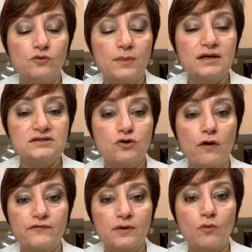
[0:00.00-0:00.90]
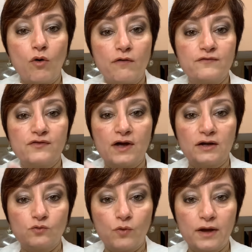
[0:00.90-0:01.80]
may slough them off
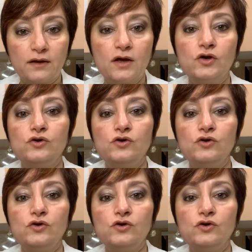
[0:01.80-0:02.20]
that way.